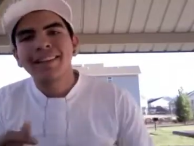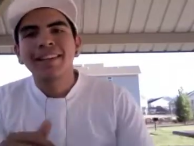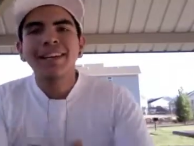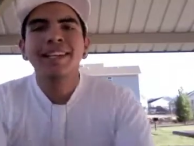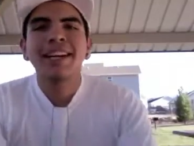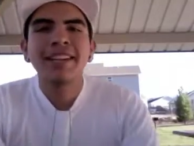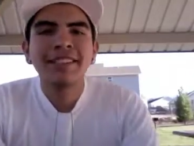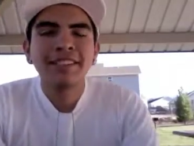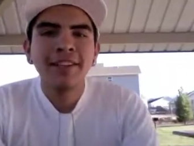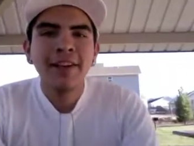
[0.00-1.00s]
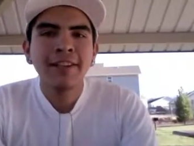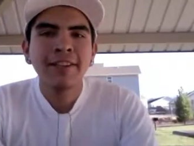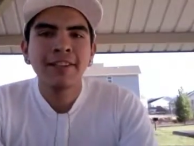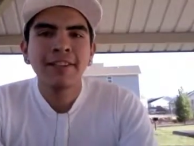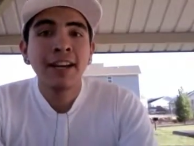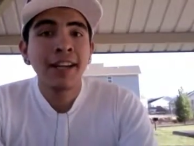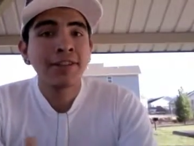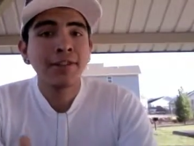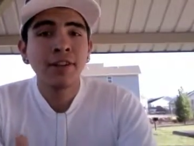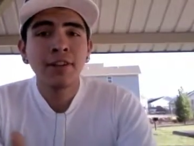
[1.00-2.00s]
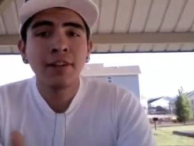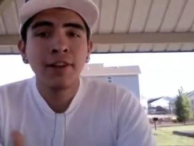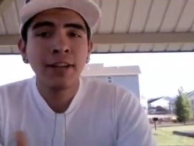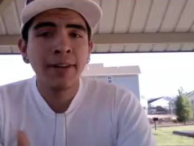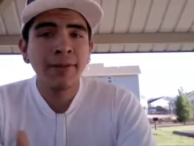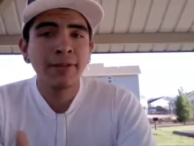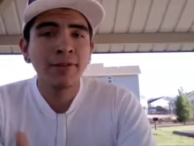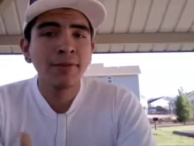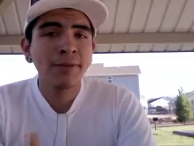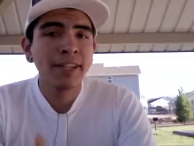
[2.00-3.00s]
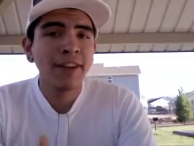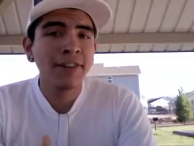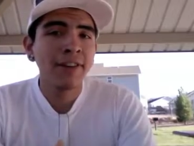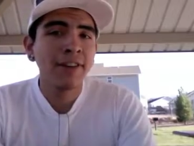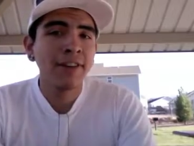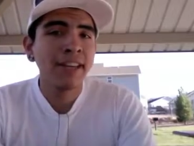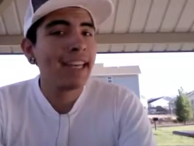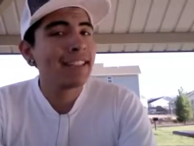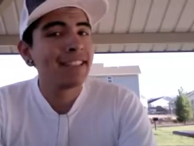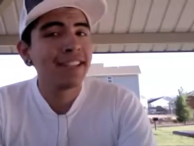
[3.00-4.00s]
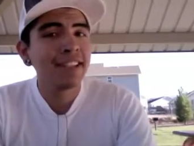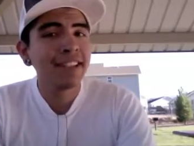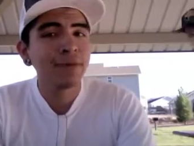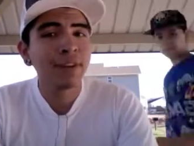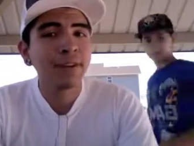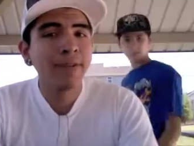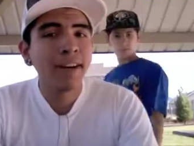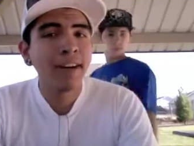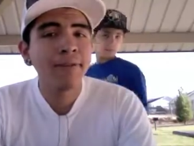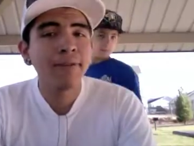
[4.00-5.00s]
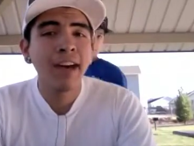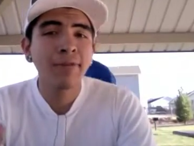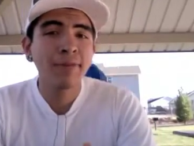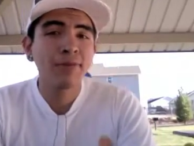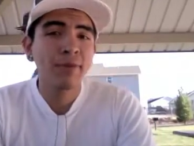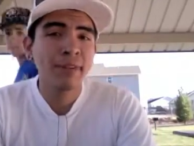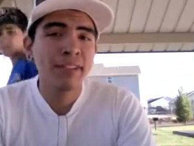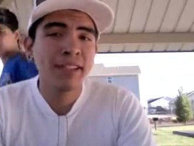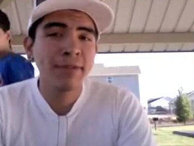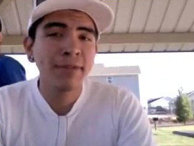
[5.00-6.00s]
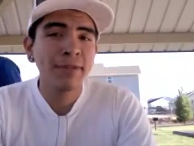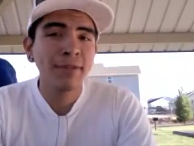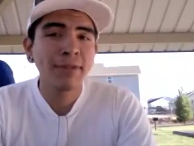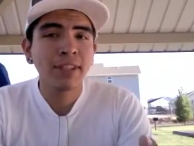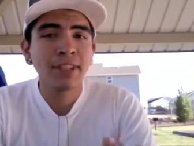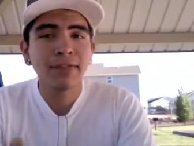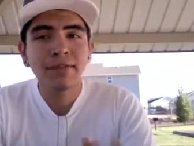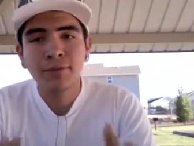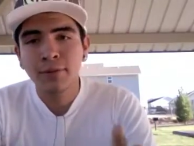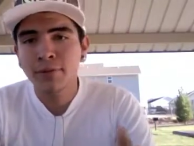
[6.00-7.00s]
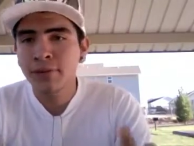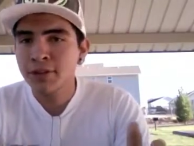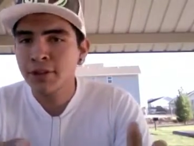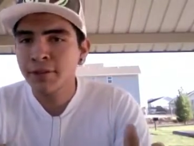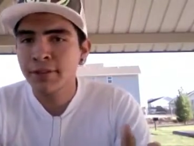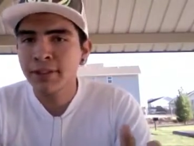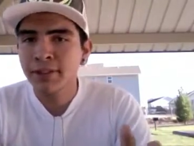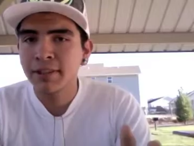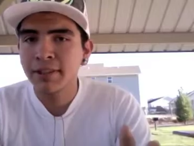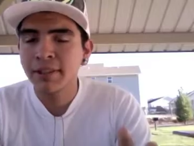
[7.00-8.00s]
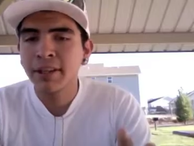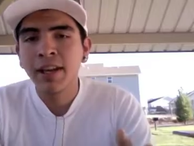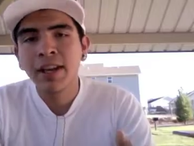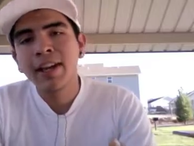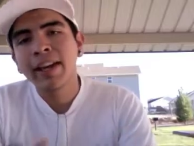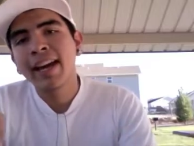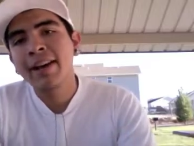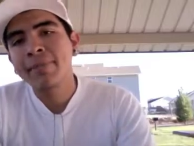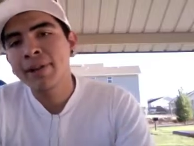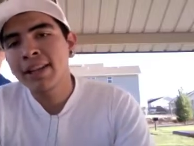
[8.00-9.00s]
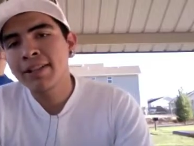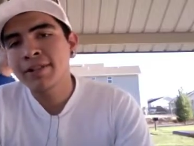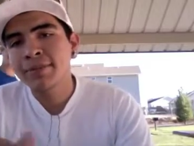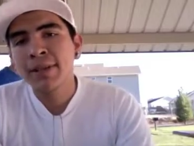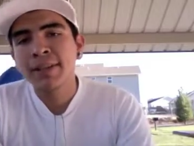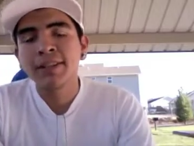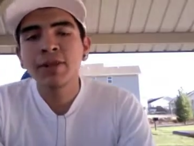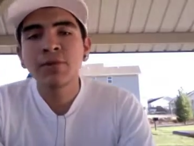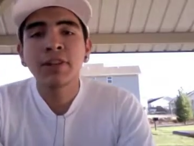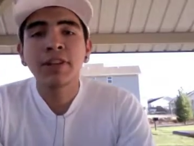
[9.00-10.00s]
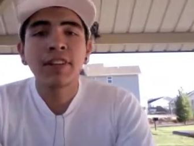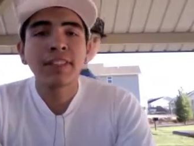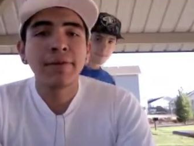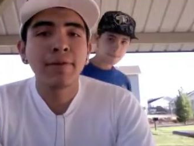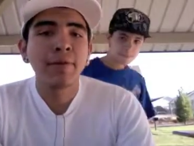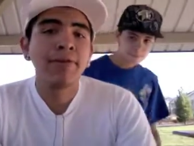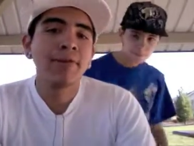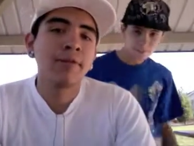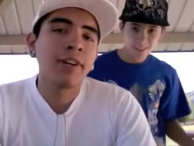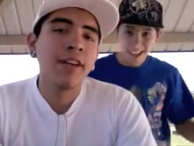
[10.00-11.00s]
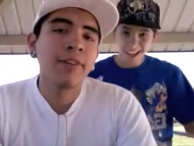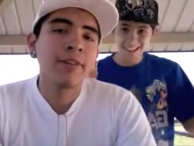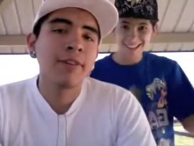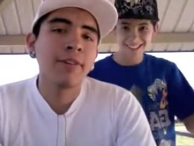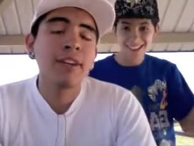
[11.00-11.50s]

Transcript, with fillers: Hey guys, Claudiuz here. As you all know, I already have a YouTube account called HC92805. That one's with my nephews and we do the shuffling thing. And But I just made a new one called 714 Claudio.